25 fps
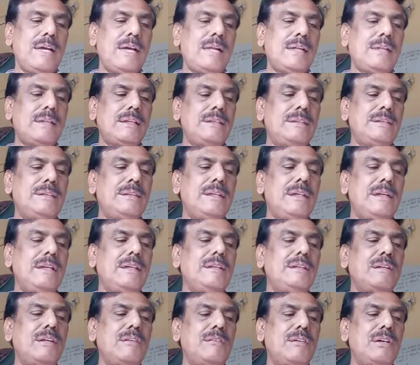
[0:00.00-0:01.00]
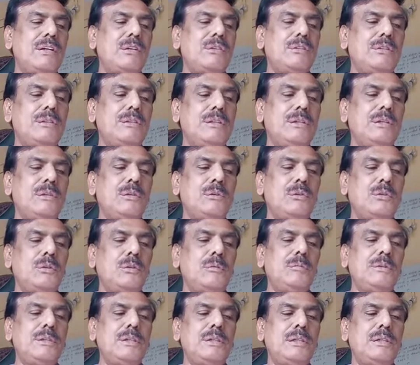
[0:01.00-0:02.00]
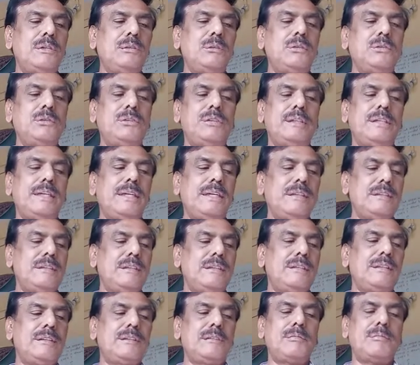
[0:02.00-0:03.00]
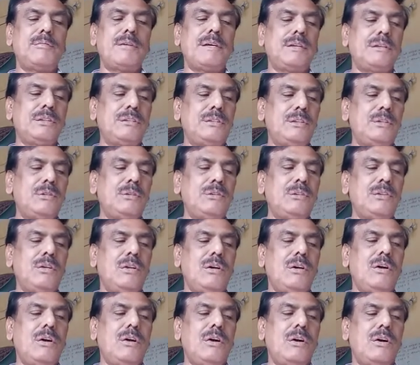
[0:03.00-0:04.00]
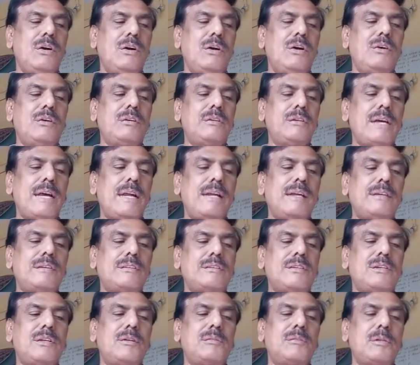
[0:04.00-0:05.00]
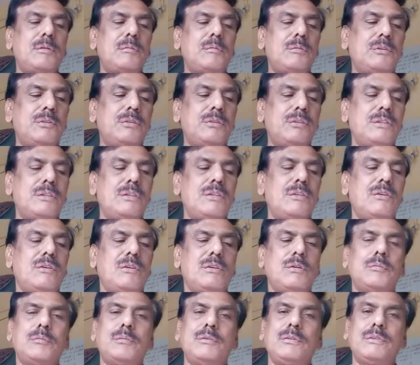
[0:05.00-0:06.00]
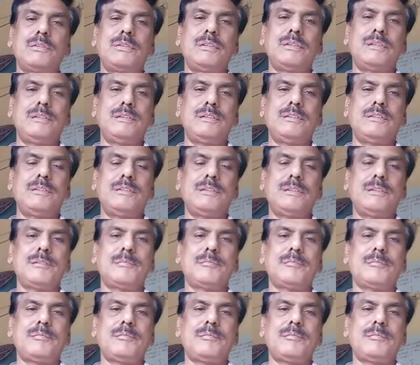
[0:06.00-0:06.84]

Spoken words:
The change in the velocity could be due to change in its magnitude or direction of the motion or both it is here.